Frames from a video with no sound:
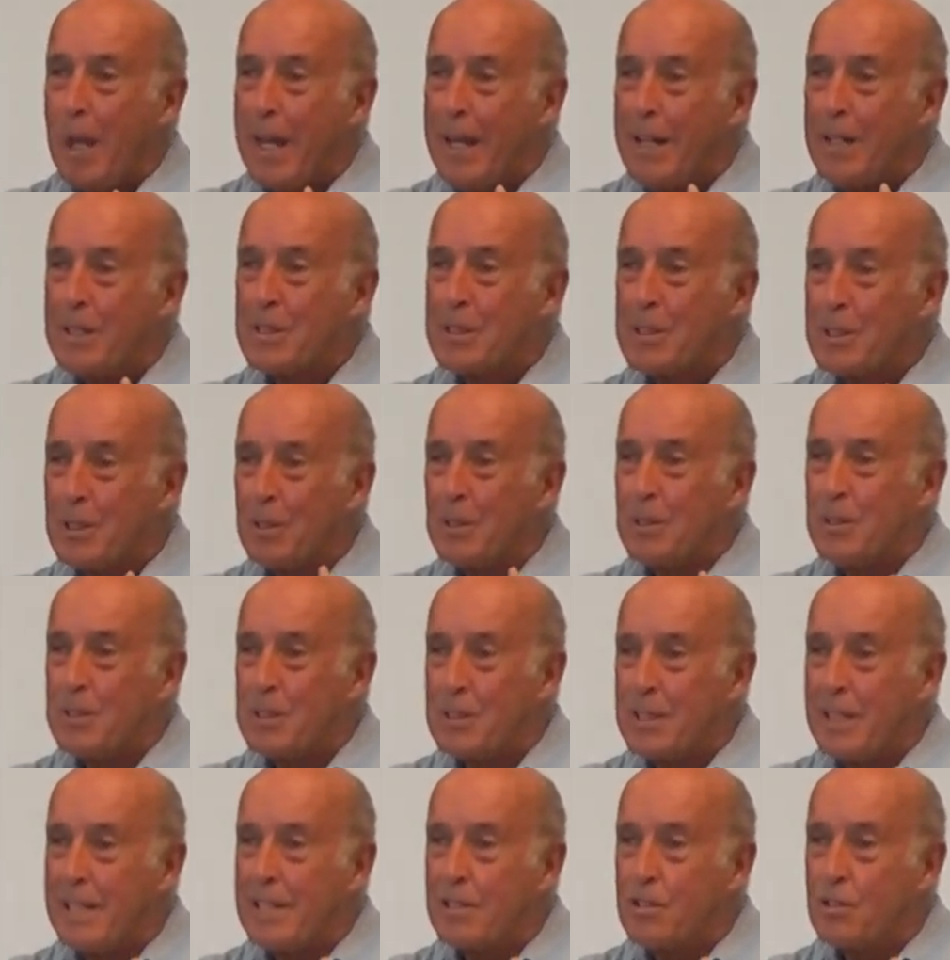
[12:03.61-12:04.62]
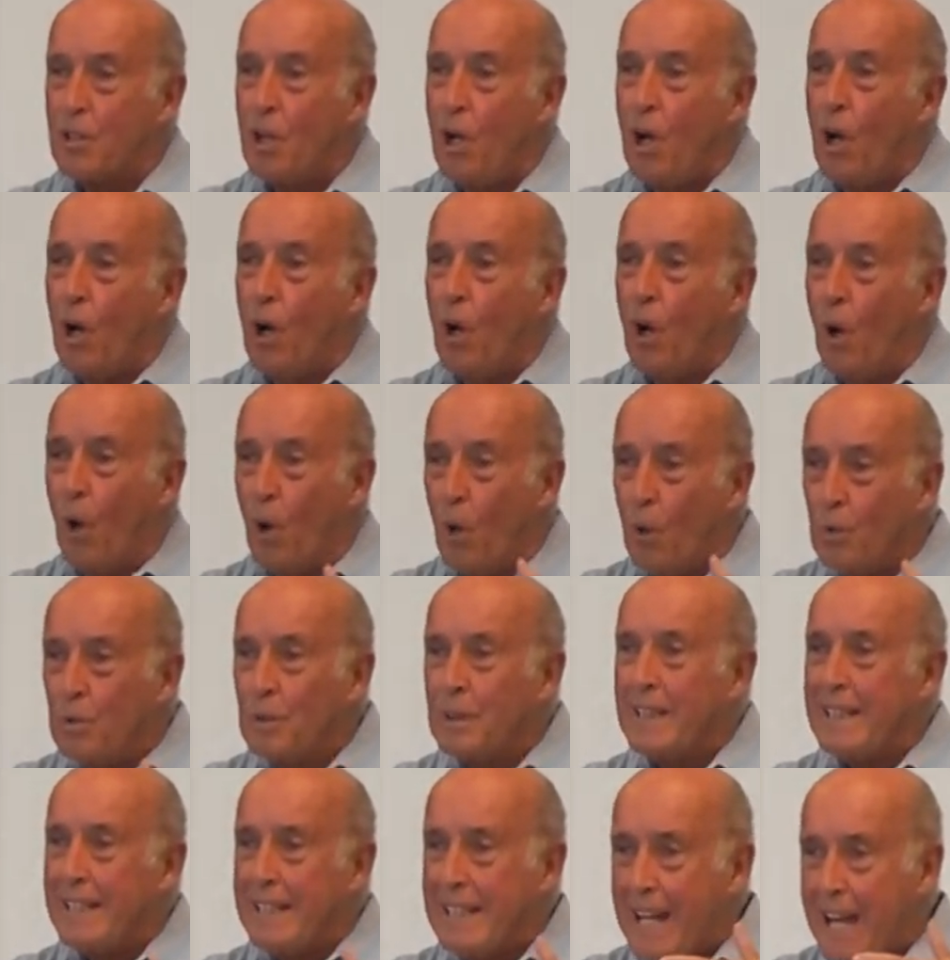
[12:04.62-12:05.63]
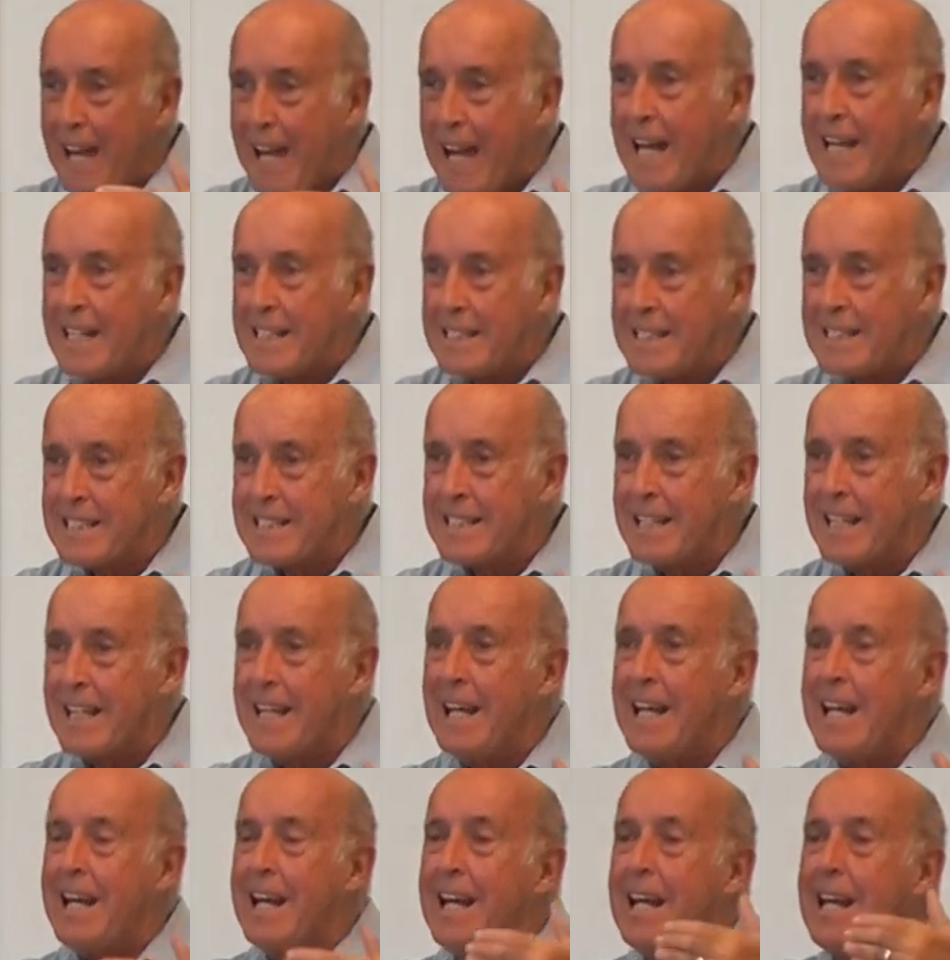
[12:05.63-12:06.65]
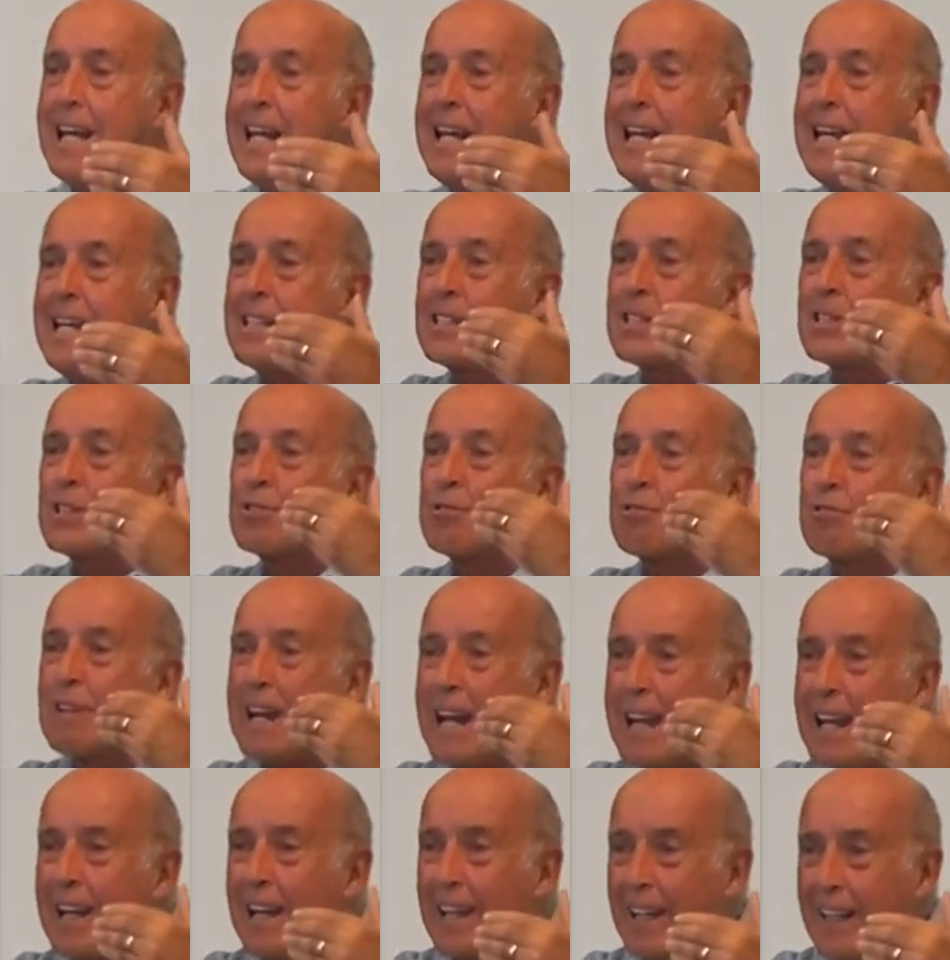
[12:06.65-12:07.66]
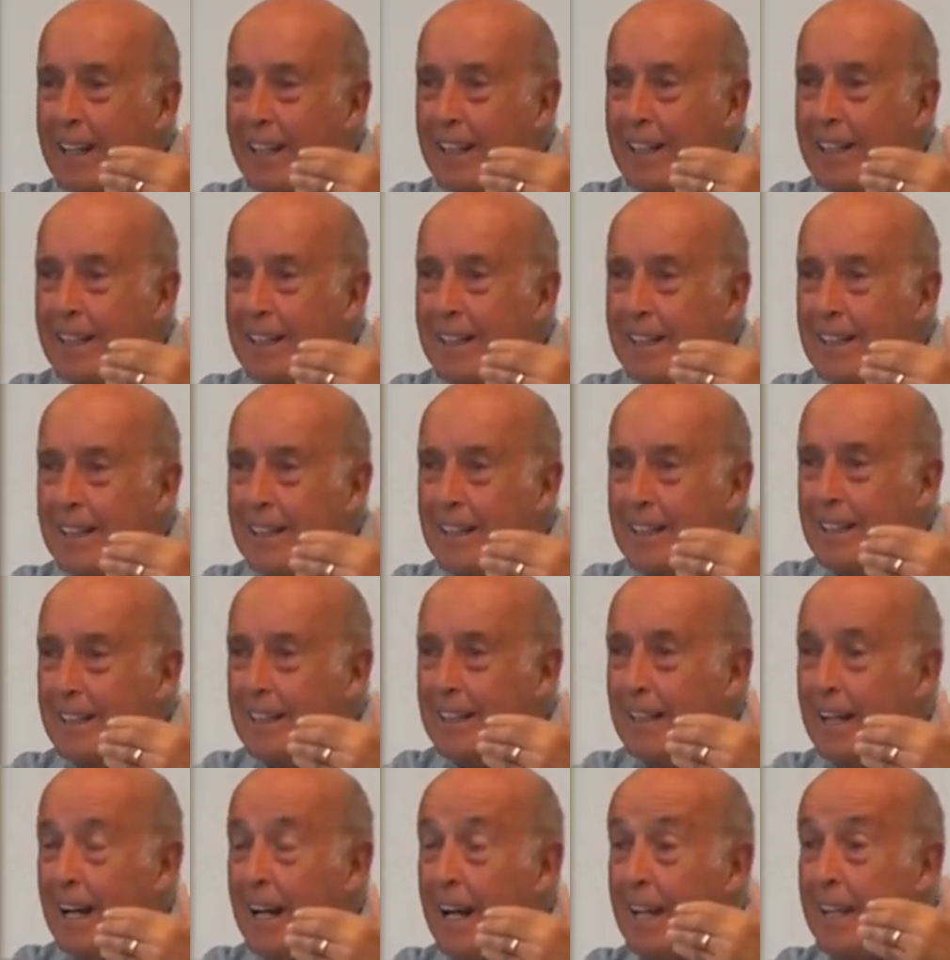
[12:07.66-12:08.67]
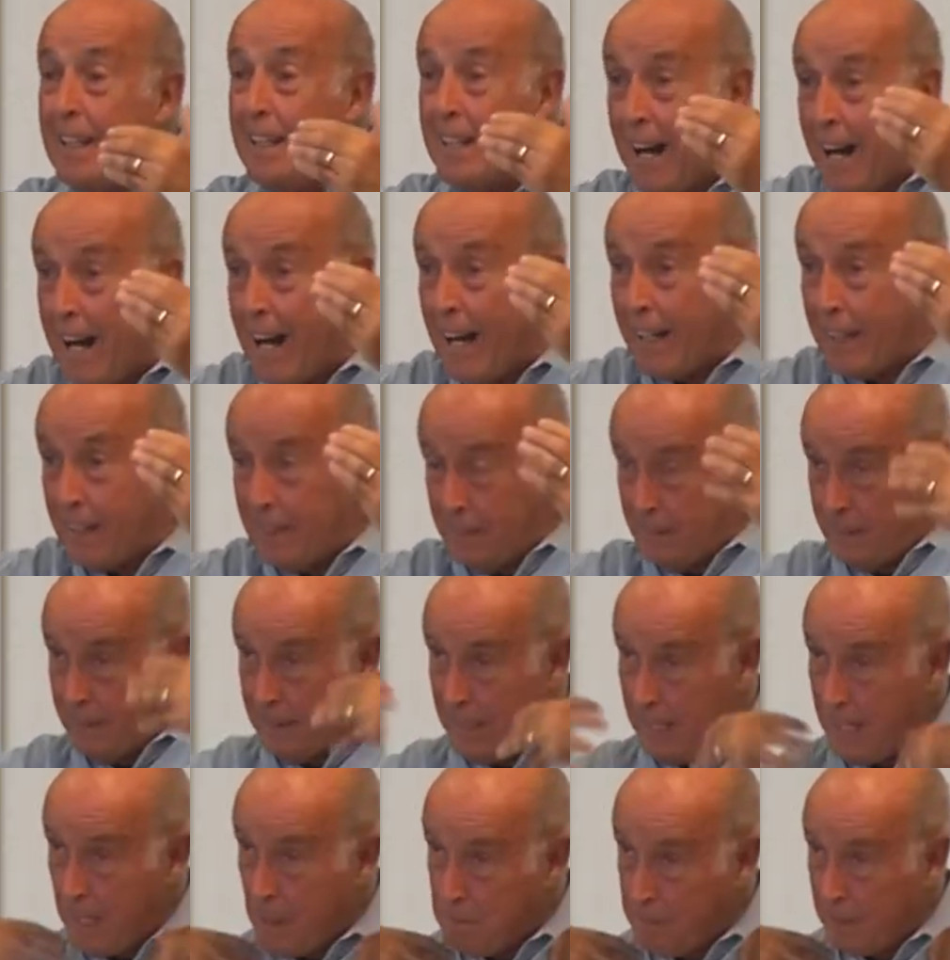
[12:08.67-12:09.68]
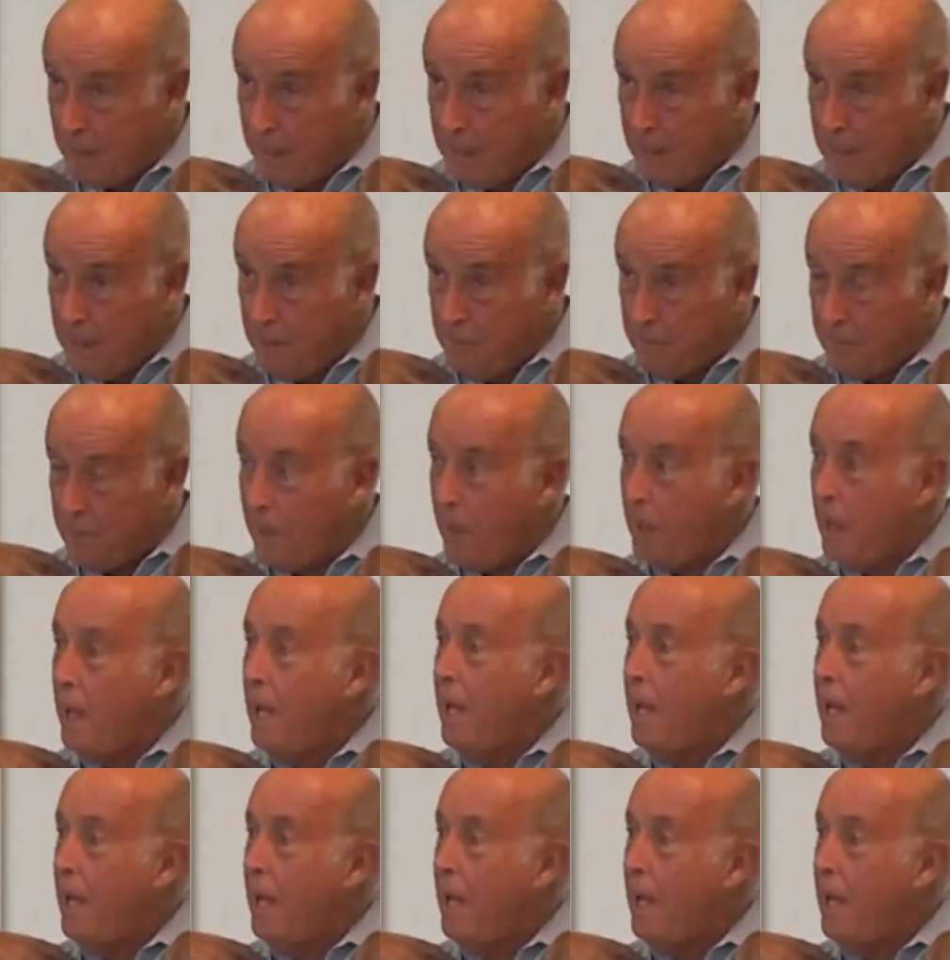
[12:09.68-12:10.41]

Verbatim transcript: in a certain sense, only has his railing and not, I believe,